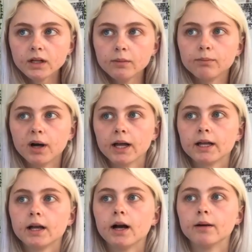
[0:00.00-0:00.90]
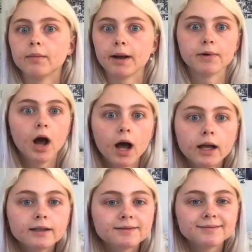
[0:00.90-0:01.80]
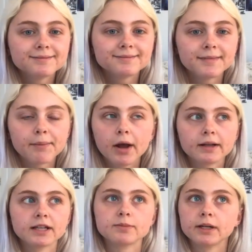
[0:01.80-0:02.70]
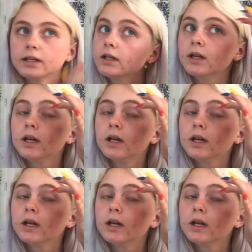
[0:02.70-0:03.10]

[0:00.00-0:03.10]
But I'm not. I'm not a lesbian.